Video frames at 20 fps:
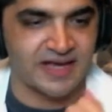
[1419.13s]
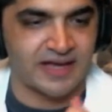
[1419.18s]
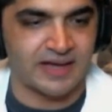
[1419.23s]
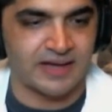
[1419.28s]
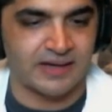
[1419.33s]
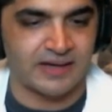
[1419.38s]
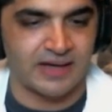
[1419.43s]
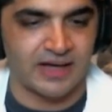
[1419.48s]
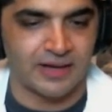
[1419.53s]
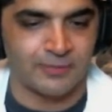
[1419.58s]

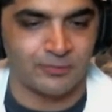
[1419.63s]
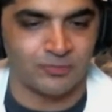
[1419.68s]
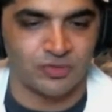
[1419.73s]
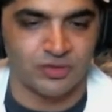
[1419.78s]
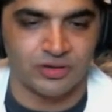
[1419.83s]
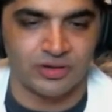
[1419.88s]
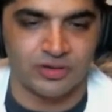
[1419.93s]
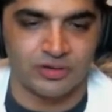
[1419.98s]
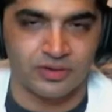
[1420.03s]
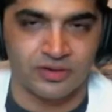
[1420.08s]
And I'm
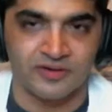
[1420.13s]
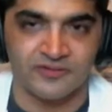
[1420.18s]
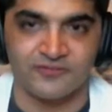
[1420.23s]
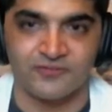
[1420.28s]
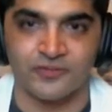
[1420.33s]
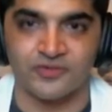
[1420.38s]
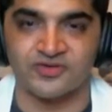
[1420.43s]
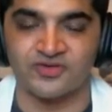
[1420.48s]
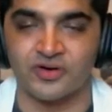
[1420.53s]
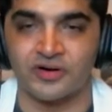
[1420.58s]
really looking
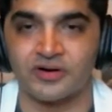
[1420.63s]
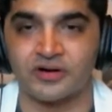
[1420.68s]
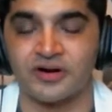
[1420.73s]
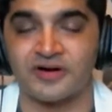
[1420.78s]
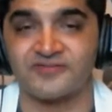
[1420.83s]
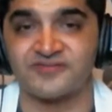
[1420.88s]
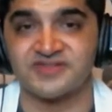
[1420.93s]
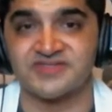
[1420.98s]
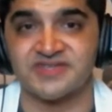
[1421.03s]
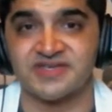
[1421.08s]
forward to our
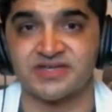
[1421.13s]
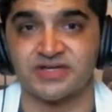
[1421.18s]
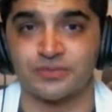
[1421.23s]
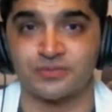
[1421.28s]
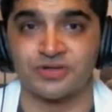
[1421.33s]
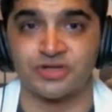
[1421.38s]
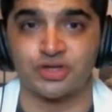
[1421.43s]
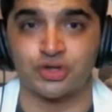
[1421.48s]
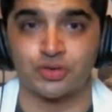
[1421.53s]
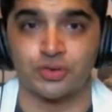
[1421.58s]
conversation
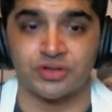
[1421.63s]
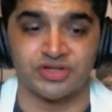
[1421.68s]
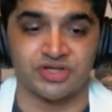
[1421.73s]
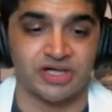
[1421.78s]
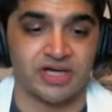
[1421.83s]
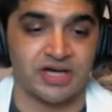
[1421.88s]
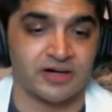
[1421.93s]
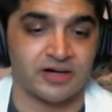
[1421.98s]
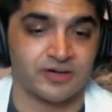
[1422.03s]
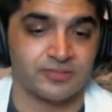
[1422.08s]
with George
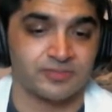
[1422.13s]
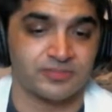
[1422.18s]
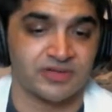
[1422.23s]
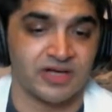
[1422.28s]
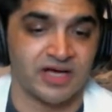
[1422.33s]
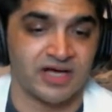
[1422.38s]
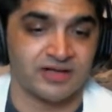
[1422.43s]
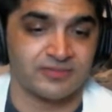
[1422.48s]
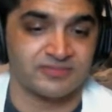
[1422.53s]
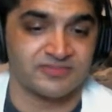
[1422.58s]
Kerr
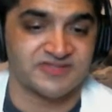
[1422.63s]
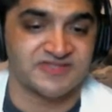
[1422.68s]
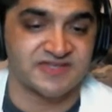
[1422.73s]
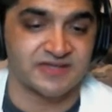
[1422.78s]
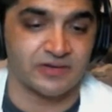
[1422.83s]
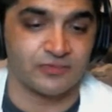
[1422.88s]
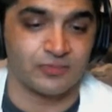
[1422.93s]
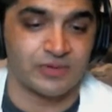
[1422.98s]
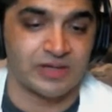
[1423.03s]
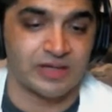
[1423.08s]

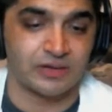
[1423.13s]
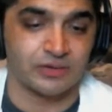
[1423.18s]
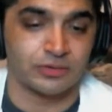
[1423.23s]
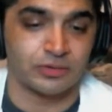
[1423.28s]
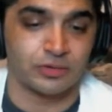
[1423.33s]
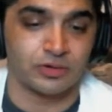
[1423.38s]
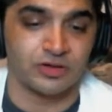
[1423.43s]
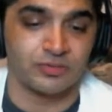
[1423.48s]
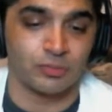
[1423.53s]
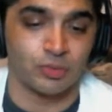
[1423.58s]
so that we can
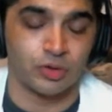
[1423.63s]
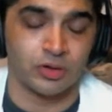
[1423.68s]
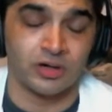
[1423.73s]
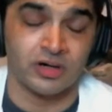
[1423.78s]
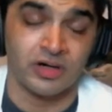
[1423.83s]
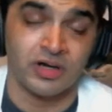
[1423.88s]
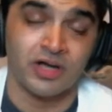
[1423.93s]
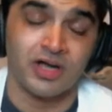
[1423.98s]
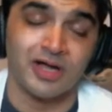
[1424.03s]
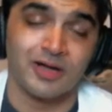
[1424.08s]
learn more
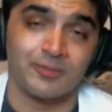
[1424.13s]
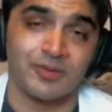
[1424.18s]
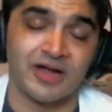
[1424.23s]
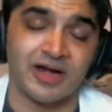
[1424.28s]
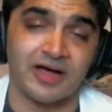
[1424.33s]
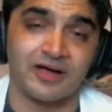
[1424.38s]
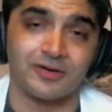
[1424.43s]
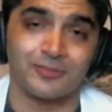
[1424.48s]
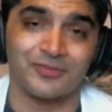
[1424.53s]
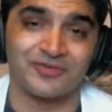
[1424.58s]
about
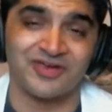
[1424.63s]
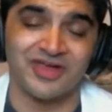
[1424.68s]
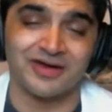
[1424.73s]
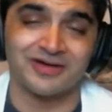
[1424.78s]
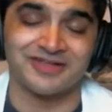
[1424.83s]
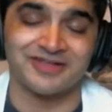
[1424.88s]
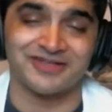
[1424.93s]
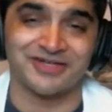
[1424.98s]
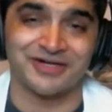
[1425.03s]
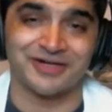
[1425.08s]
how to
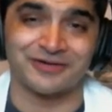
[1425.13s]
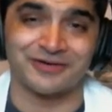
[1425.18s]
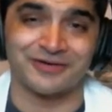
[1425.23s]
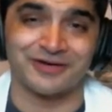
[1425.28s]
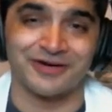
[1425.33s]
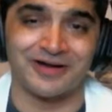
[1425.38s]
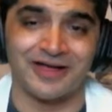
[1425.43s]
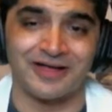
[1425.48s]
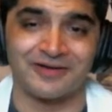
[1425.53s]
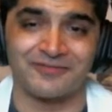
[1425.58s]
protect each
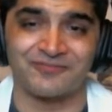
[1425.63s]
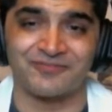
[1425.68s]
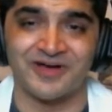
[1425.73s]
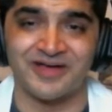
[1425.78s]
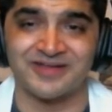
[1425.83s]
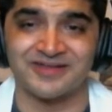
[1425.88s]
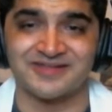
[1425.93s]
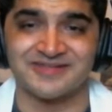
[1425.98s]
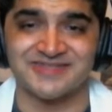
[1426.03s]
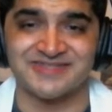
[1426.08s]
other and
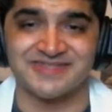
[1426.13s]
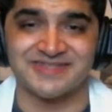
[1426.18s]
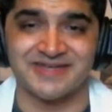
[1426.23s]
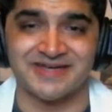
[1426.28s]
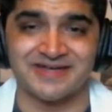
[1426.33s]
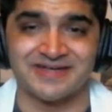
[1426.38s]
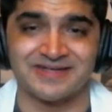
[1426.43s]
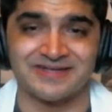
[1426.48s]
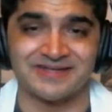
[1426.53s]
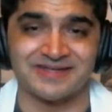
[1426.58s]
fight this
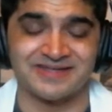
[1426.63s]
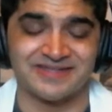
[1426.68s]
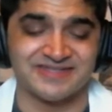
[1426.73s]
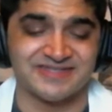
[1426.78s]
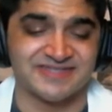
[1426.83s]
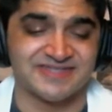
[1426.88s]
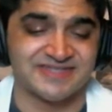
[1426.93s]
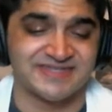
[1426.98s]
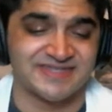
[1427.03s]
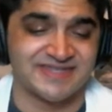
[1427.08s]

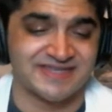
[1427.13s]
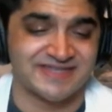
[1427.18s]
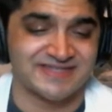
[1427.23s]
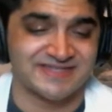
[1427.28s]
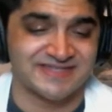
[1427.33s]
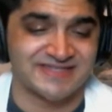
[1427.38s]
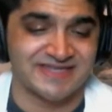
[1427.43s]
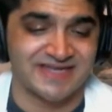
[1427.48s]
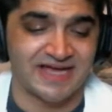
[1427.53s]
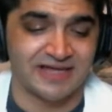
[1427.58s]

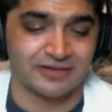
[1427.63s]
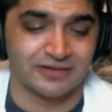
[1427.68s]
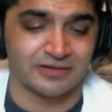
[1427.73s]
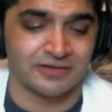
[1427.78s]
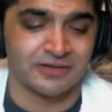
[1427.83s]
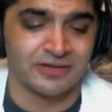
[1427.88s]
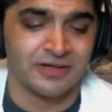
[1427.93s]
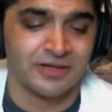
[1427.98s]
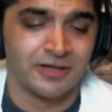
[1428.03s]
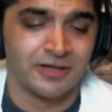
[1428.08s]
disease together.